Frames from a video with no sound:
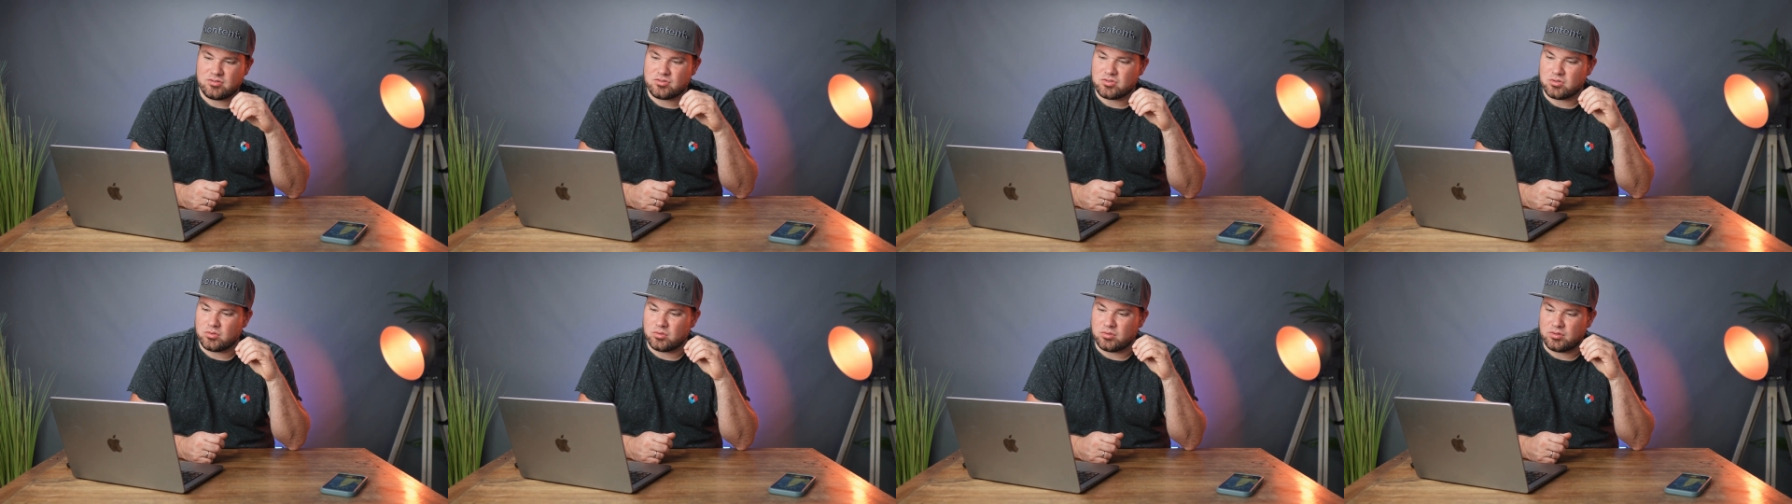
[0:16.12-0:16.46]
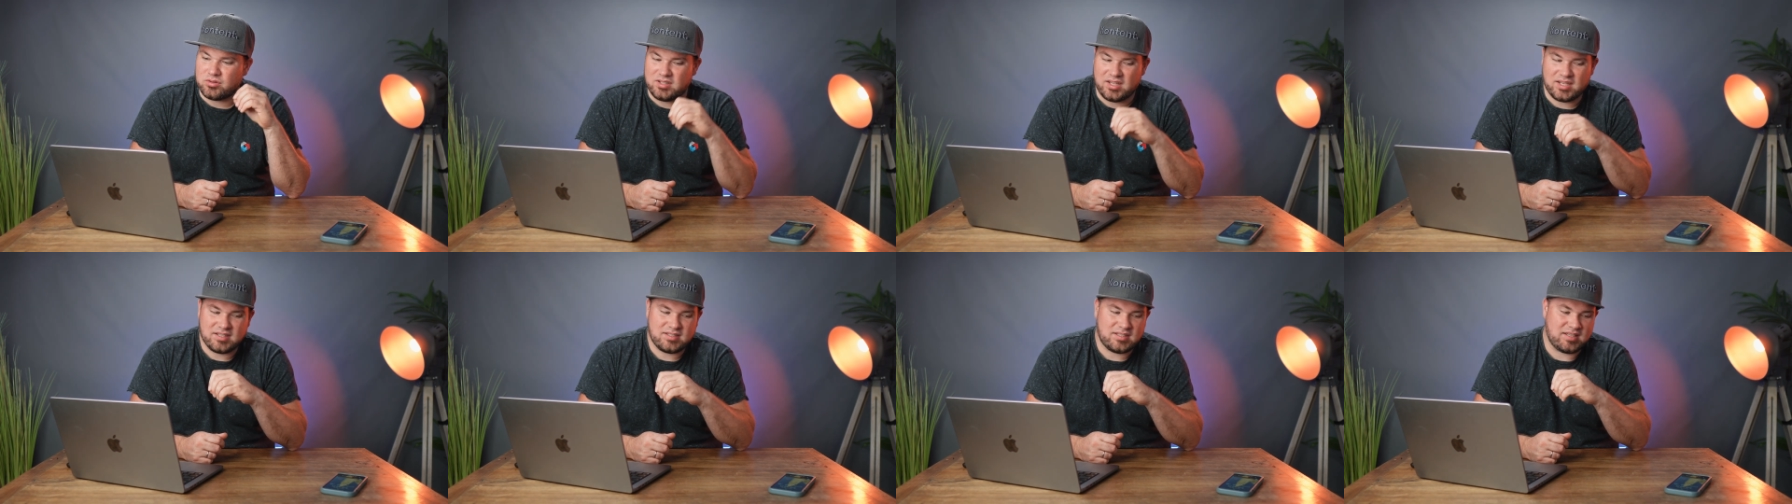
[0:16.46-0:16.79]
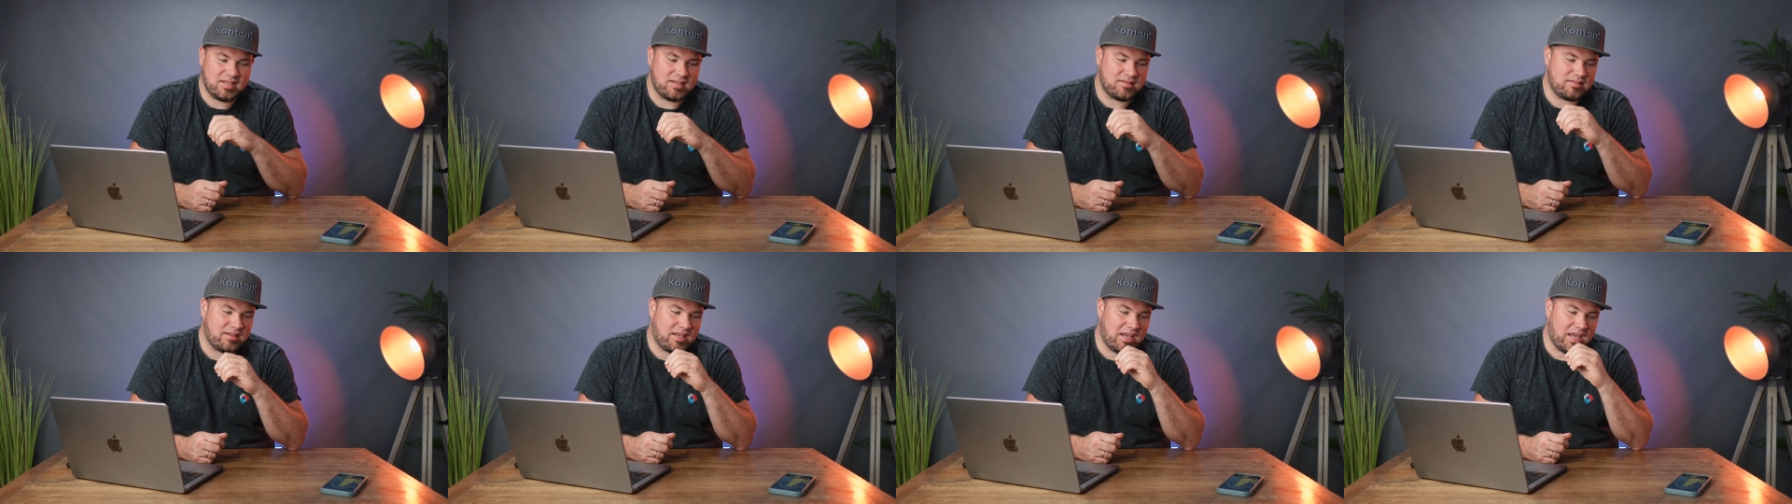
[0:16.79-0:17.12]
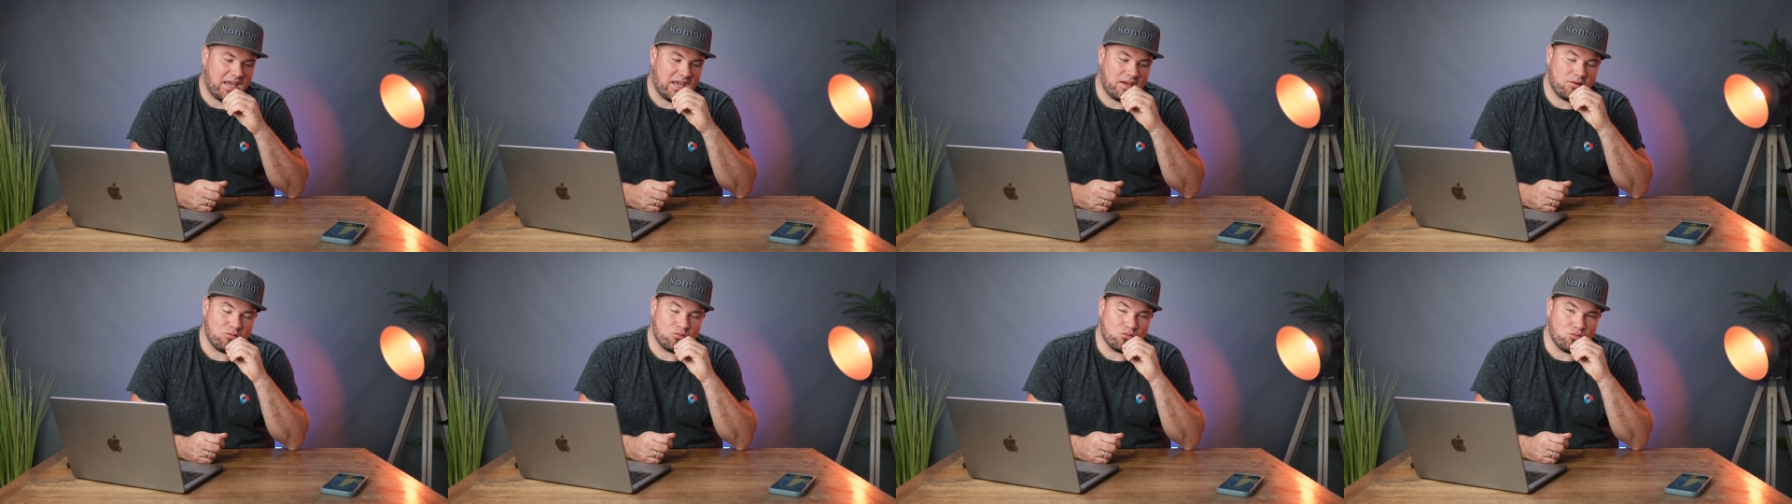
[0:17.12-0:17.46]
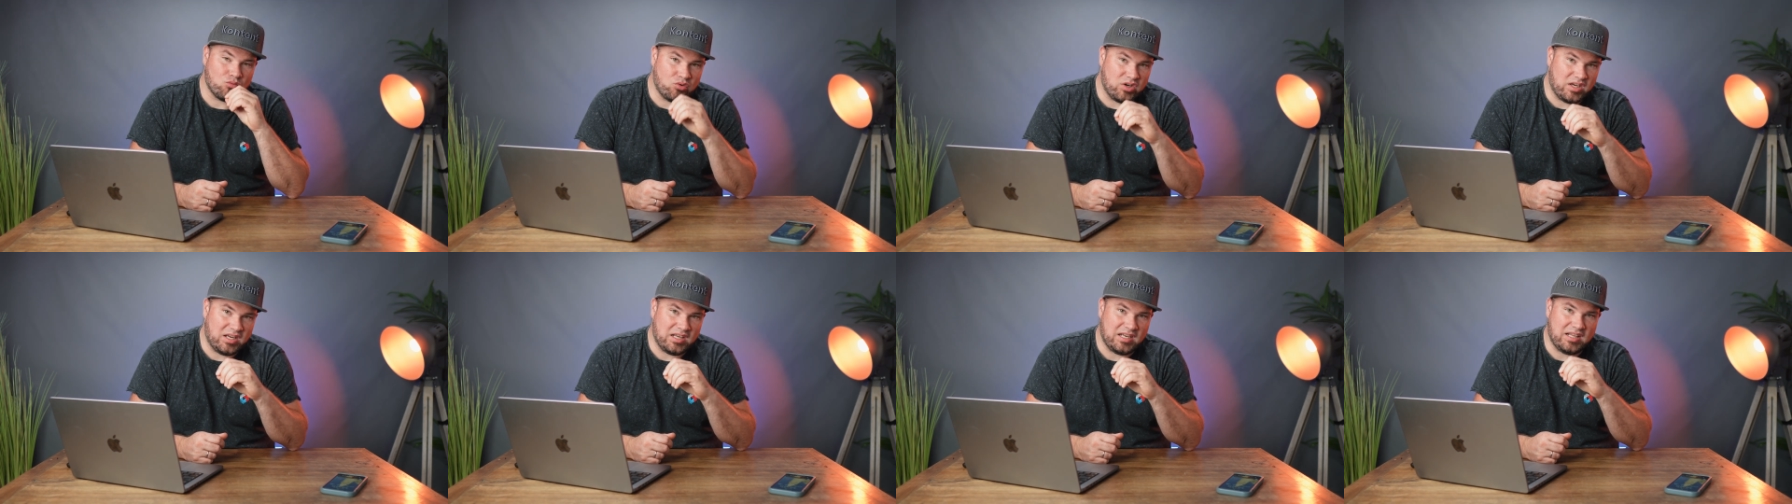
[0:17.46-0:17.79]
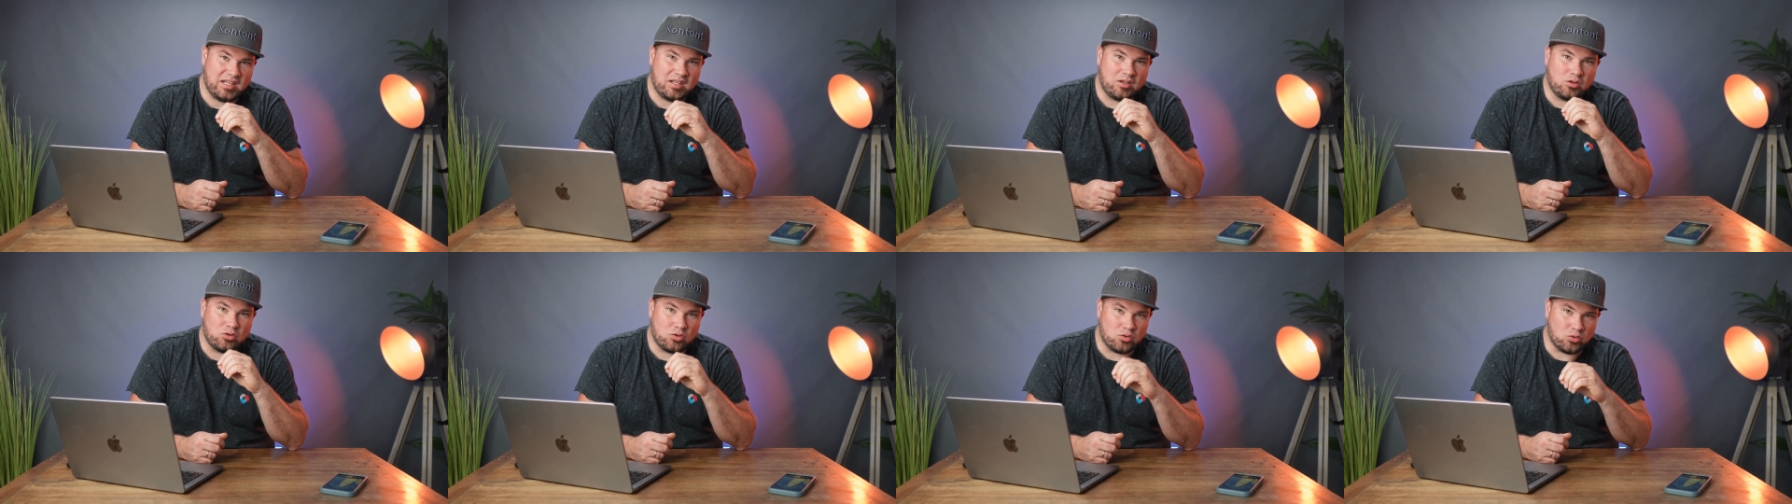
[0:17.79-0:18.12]
so this is a
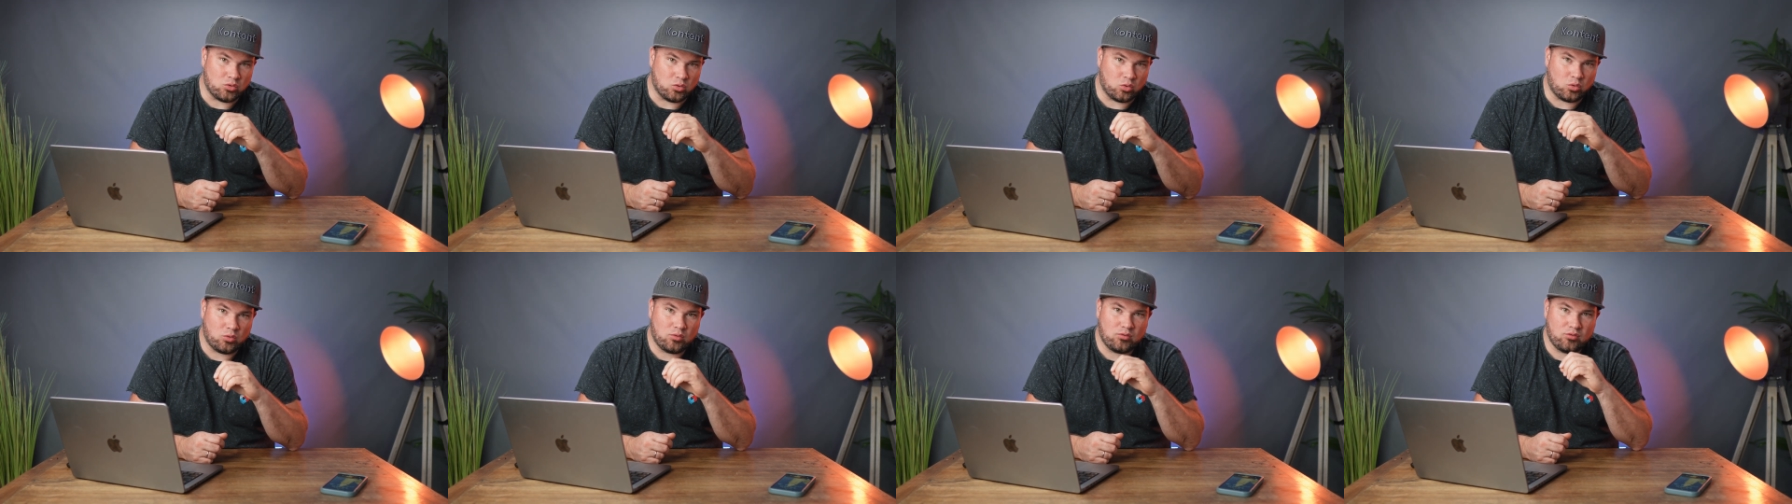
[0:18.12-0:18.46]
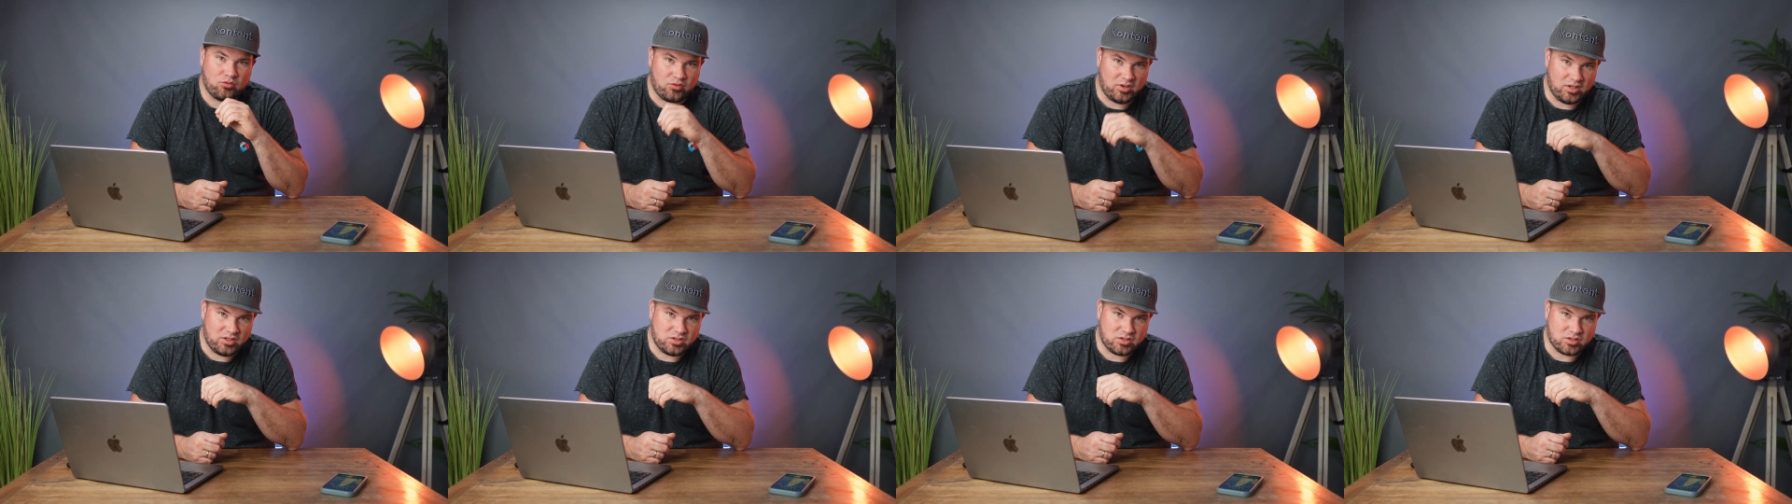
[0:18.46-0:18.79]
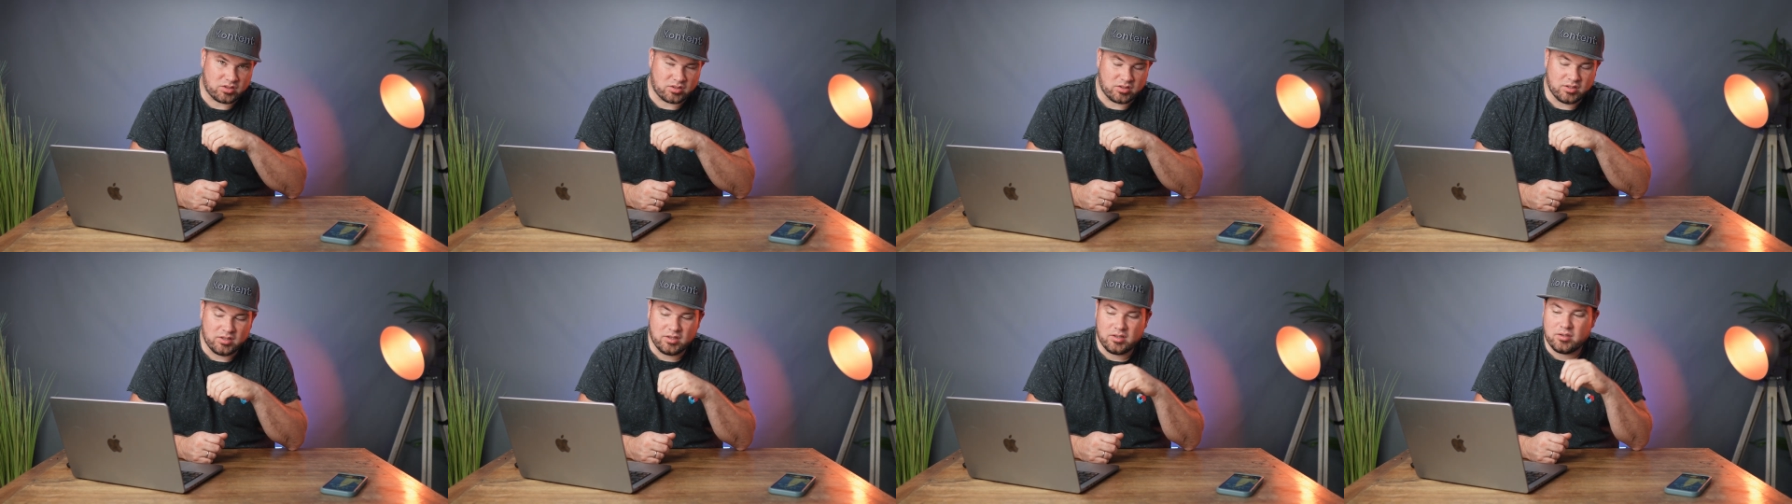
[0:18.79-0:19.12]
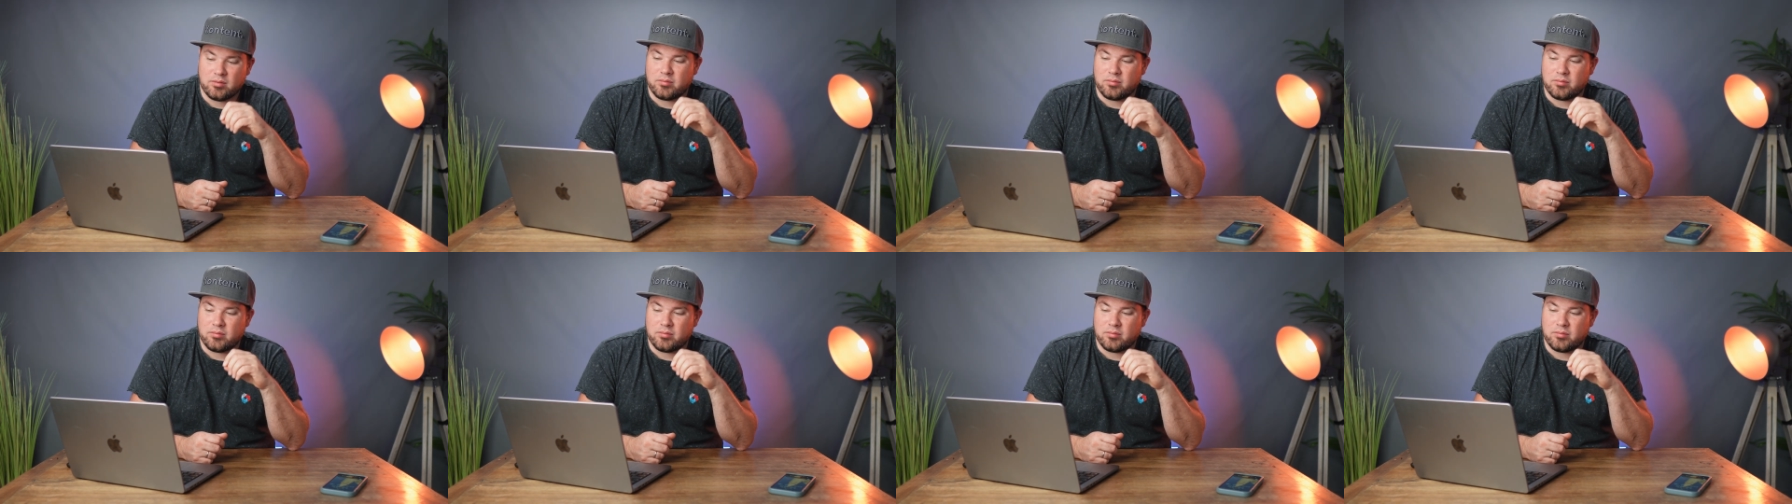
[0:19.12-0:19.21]
really cool feature